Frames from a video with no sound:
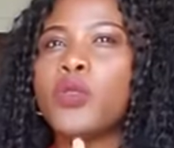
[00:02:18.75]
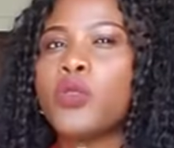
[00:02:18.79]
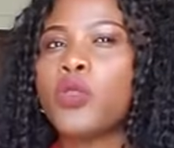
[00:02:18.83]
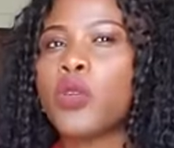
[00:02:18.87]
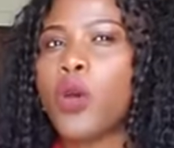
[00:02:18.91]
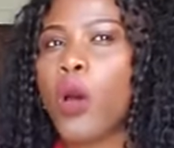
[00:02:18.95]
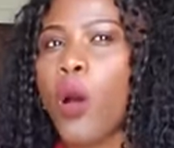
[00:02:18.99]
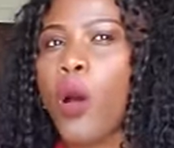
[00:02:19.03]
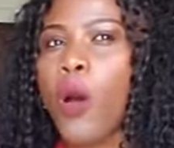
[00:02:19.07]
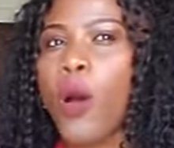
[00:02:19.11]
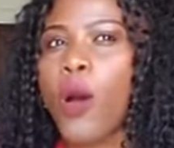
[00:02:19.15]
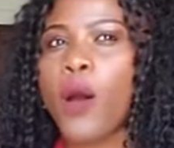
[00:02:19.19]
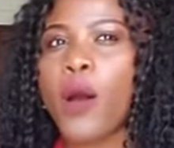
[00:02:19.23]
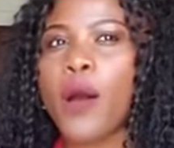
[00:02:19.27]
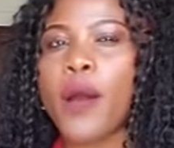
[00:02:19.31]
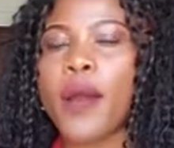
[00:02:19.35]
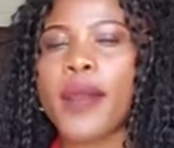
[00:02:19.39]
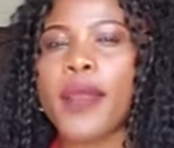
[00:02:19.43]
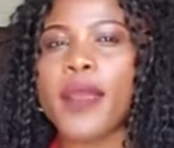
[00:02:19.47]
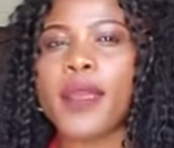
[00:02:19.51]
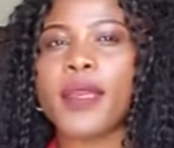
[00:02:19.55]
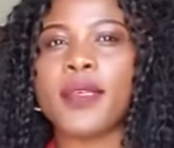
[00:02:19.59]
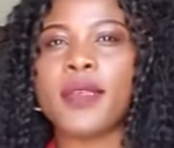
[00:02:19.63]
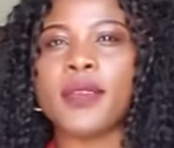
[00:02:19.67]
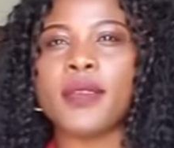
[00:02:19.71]

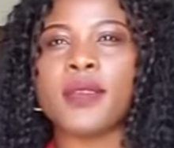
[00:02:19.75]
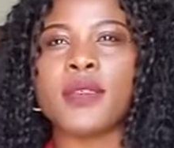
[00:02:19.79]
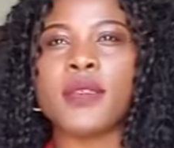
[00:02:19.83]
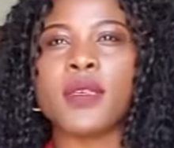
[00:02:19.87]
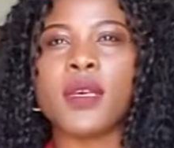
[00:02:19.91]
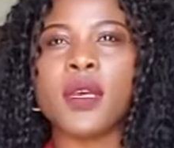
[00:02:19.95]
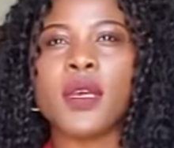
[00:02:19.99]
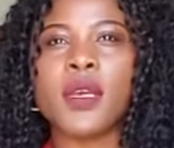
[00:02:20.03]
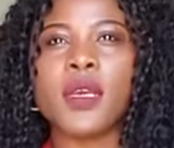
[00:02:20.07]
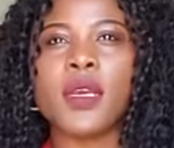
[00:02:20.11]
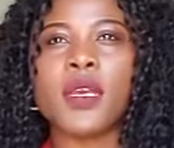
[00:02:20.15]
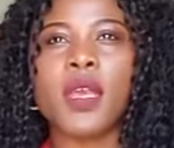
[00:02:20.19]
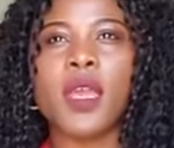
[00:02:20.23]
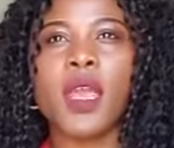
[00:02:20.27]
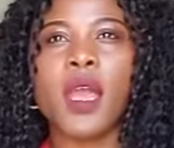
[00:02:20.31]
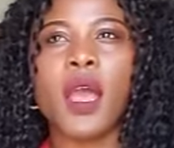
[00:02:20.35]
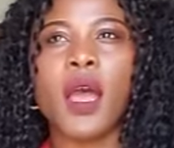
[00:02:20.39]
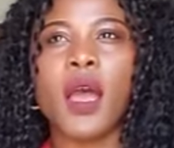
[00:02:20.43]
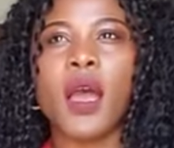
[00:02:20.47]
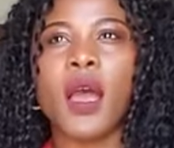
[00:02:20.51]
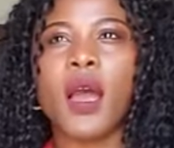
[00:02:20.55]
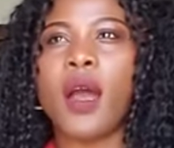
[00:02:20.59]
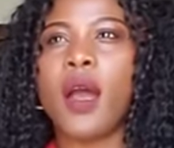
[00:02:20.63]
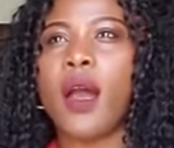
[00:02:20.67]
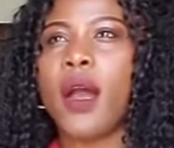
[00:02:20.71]
toys,
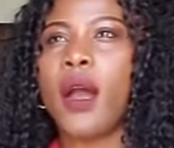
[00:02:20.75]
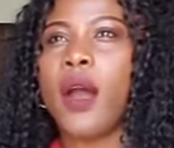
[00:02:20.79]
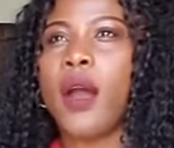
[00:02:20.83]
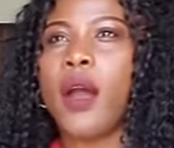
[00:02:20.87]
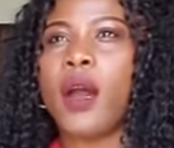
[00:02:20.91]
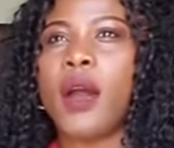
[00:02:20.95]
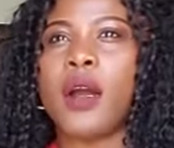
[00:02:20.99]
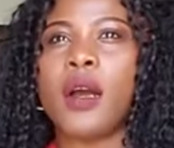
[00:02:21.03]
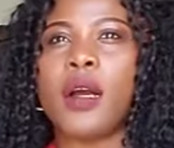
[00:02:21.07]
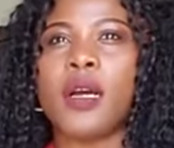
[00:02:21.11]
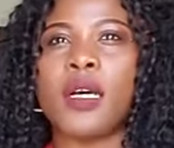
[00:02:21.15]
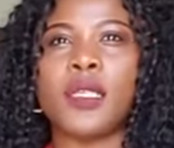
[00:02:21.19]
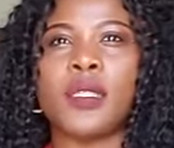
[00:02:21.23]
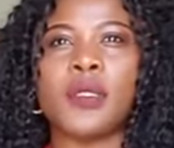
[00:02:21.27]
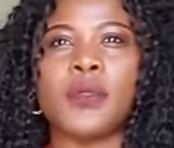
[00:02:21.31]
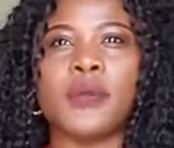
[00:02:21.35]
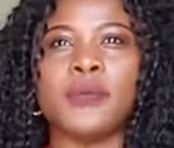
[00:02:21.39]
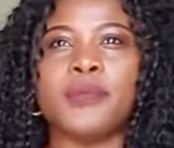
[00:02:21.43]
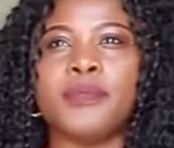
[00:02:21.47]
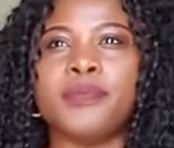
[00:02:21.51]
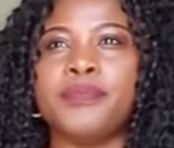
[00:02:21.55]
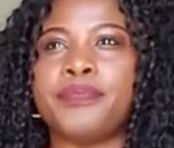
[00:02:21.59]
so